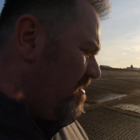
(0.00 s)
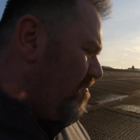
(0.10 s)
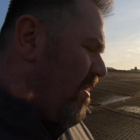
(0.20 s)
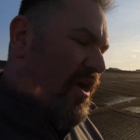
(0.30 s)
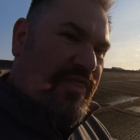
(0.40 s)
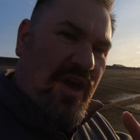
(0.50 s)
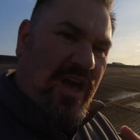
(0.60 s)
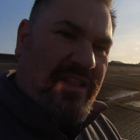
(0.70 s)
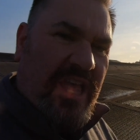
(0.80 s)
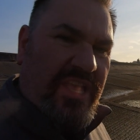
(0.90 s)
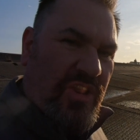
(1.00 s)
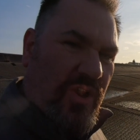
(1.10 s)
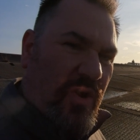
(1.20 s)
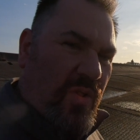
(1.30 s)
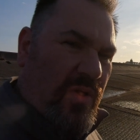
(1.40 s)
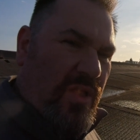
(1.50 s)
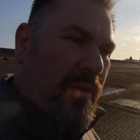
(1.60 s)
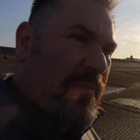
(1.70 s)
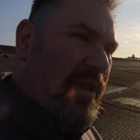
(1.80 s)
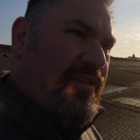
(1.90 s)
But I thought I'd let you know
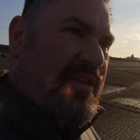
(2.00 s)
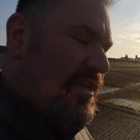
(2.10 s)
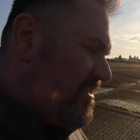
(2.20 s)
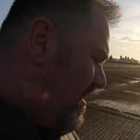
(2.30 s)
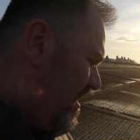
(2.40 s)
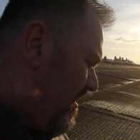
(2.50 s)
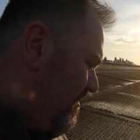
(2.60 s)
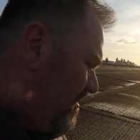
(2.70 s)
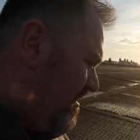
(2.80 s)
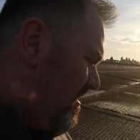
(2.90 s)
a bit of details.